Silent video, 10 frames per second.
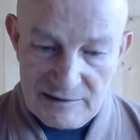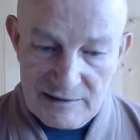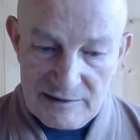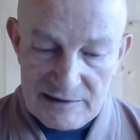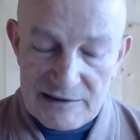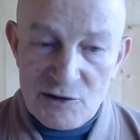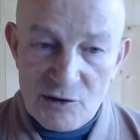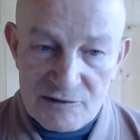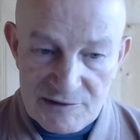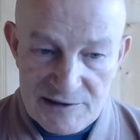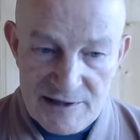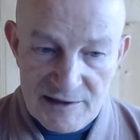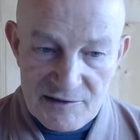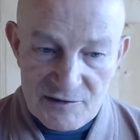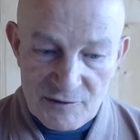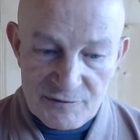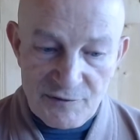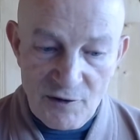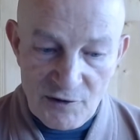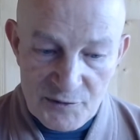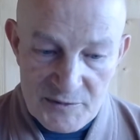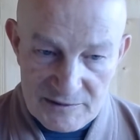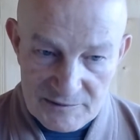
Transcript: inconvenience of form,